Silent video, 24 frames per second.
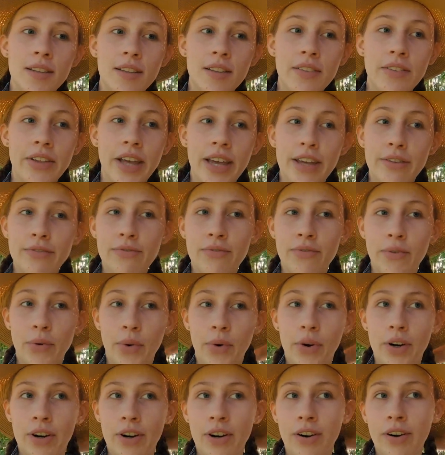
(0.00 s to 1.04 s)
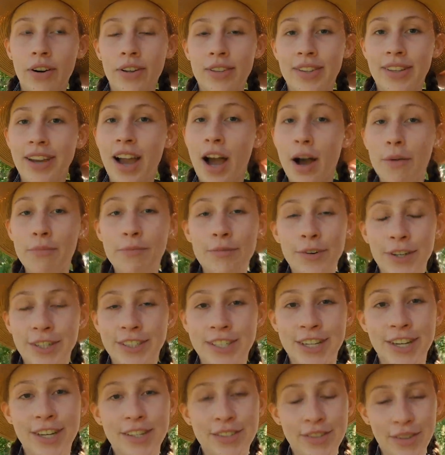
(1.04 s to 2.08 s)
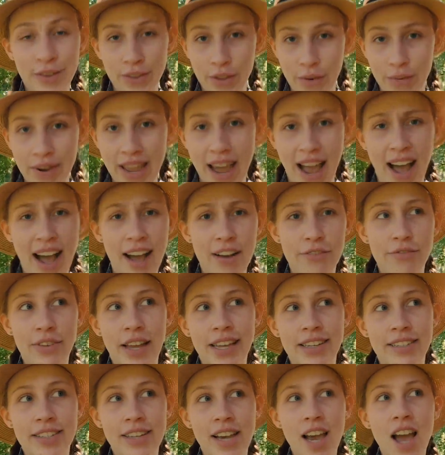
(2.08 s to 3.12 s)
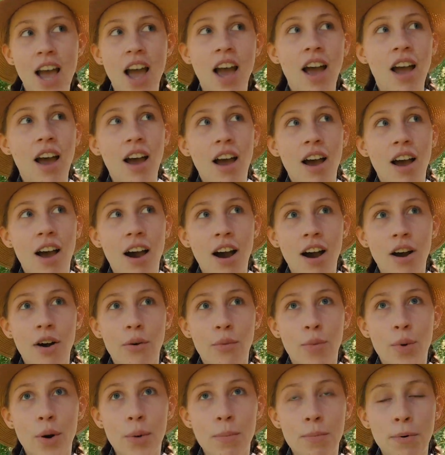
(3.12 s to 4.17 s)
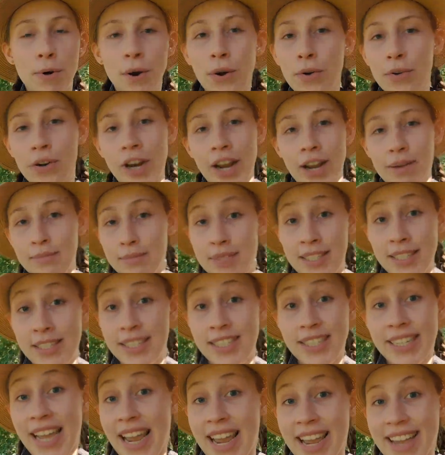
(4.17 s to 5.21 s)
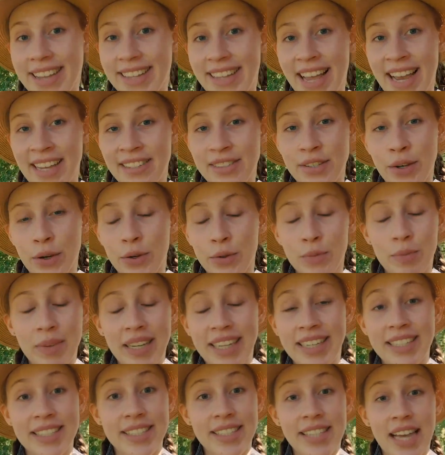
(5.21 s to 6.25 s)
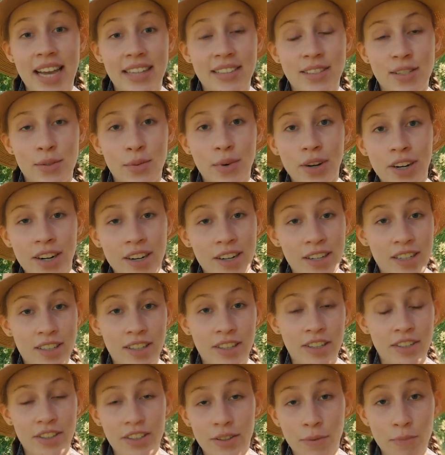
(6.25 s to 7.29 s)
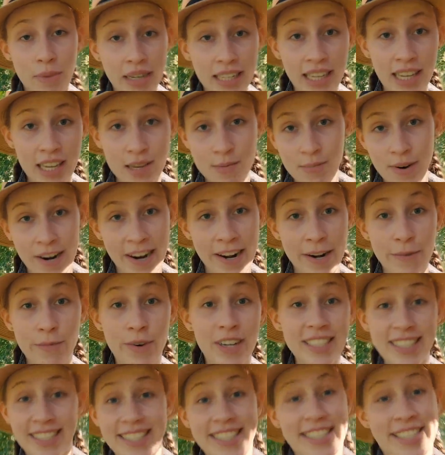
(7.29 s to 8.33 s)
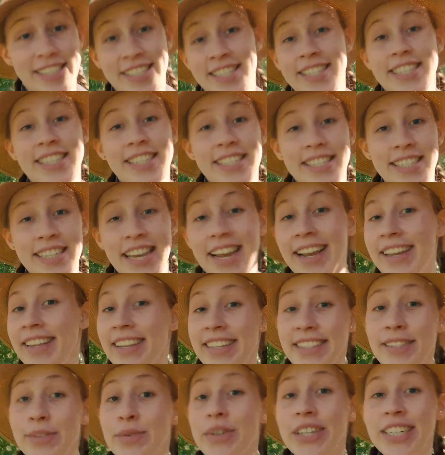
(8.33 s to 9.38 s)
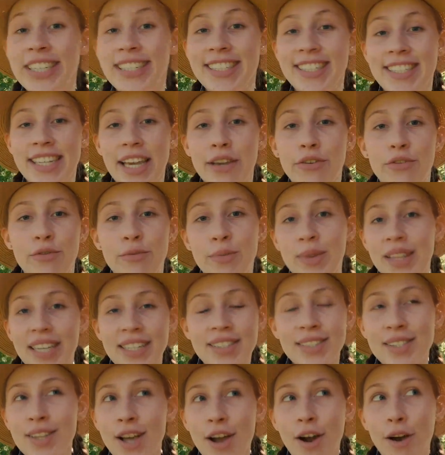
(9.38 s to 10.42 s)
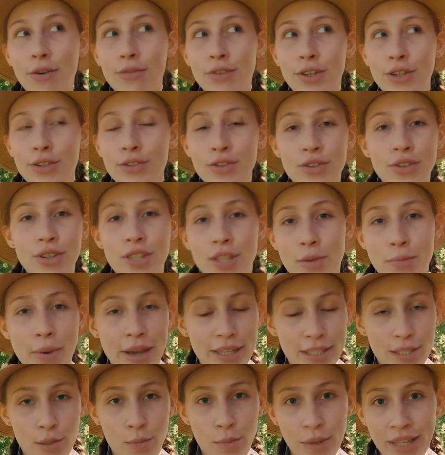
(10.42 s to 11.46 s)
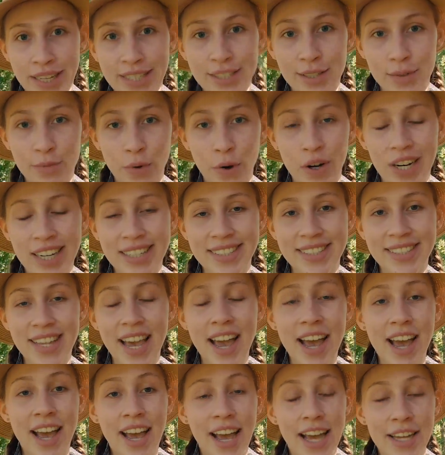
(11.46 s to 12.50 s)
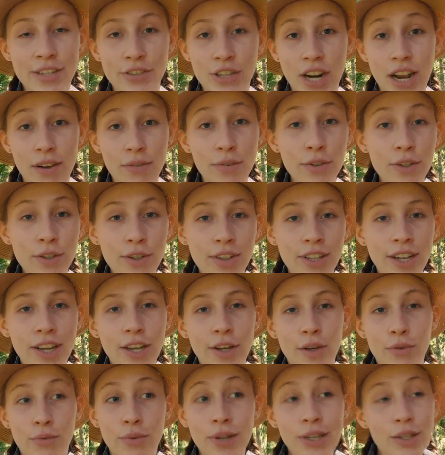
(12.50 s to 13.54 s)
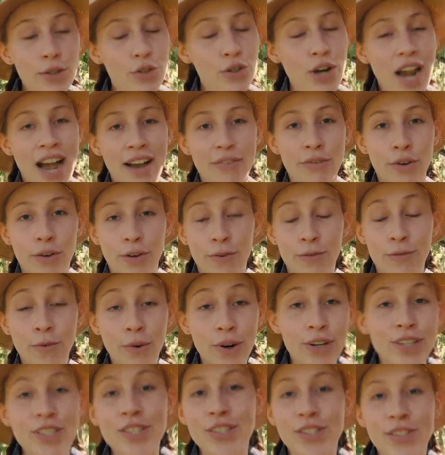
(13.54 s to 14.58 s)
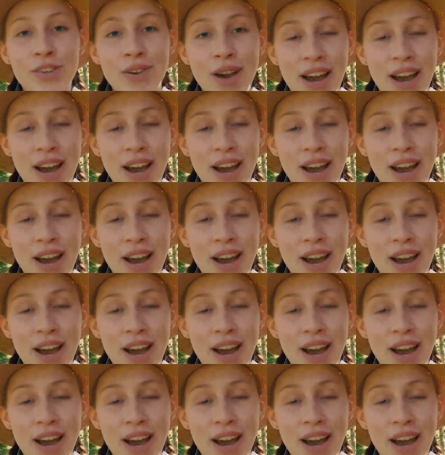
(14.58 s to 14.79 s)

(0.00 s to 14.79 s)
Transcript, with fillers: the life or the comfort zone that we have, and we're programmed to stay in that zone because that's where our little monkey brain wants us to stay. That's where it's safe, but that's not usually the best place for us. And travel, real travel, forces